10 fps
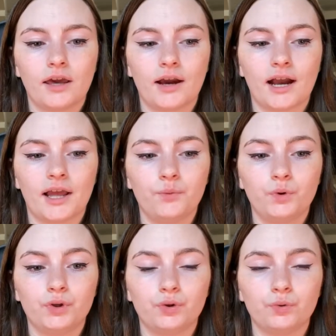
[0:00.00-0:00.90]
I
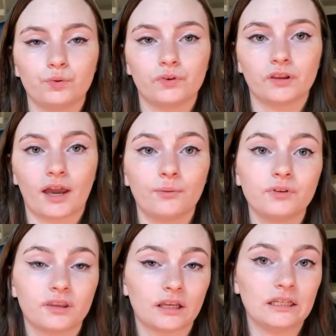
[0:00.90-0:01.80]

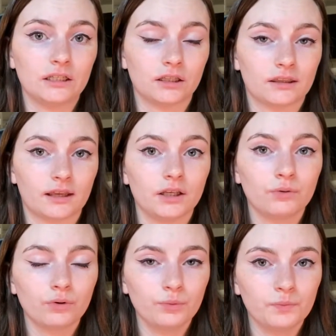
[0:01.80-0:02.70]
would study in study
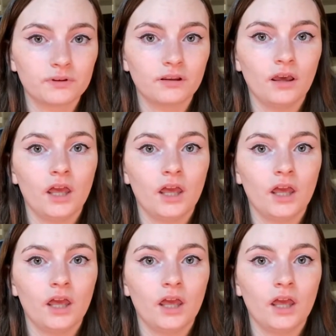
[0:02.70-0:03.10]
groups.